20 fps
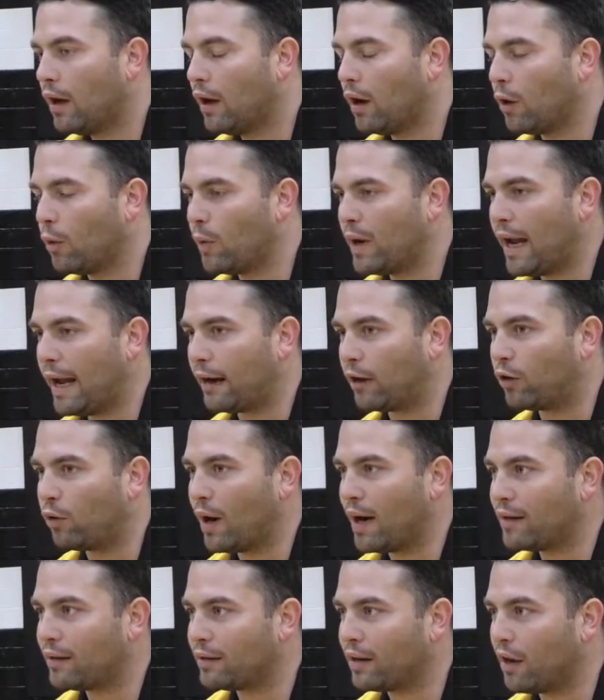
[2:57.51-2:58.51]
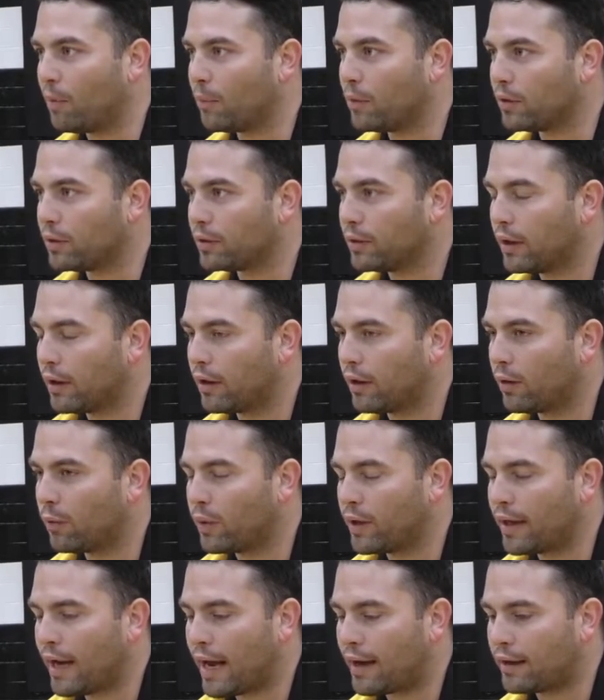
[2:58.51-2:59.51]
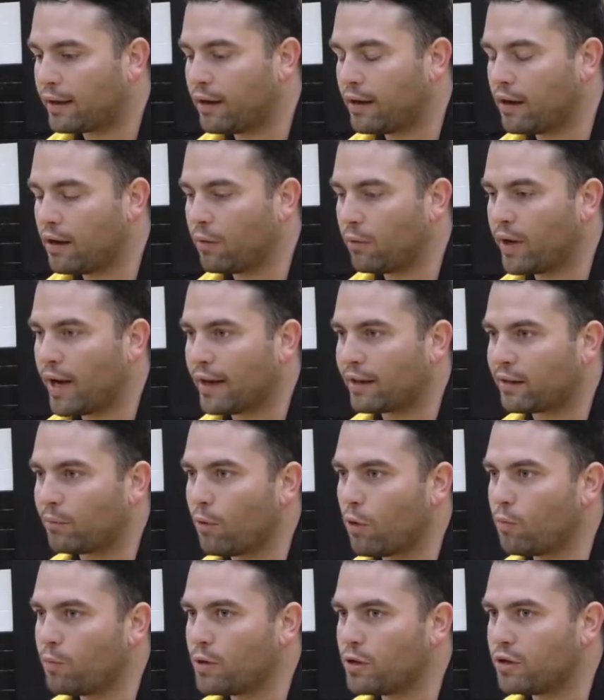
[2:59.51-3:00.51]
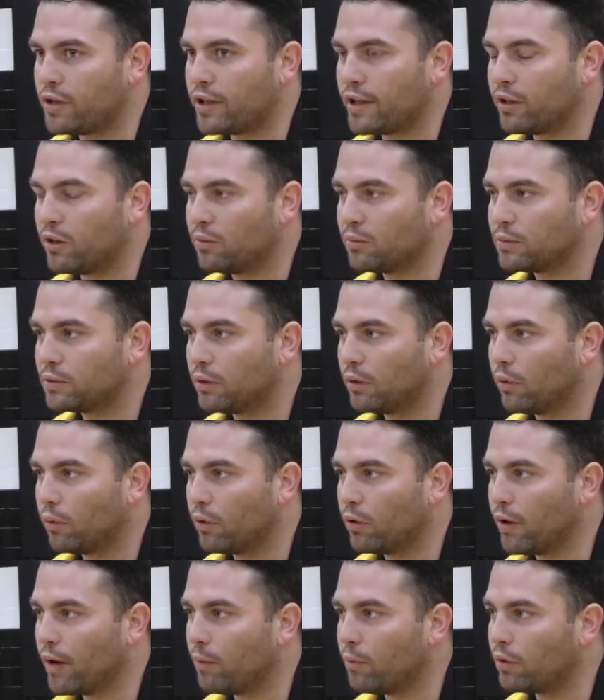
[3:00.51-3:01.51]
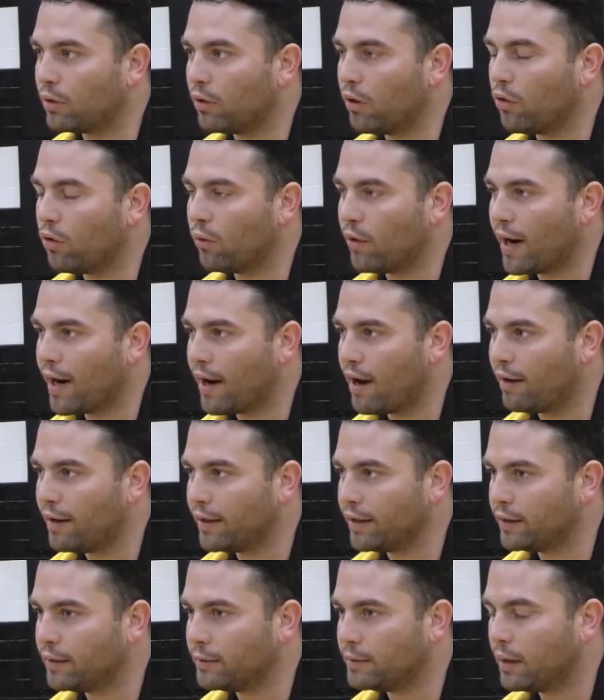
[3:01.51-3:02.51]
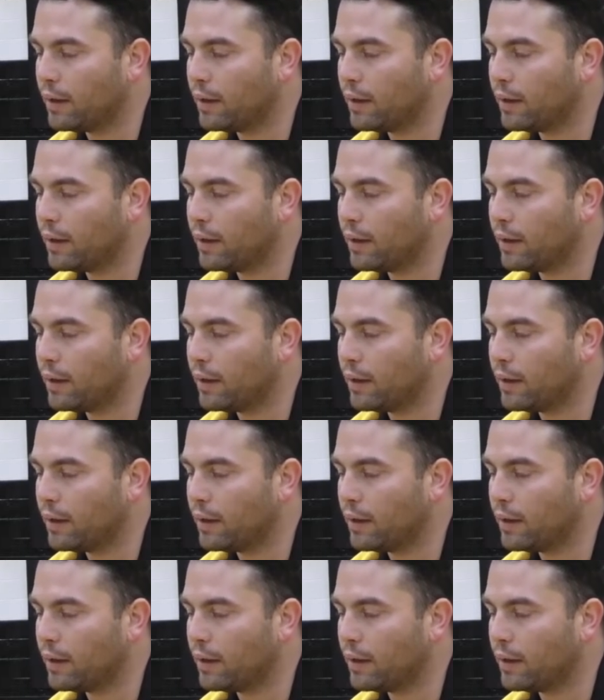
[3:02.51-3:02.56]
We had a great summer. We got in here and we had some open gyms. We were able to go around and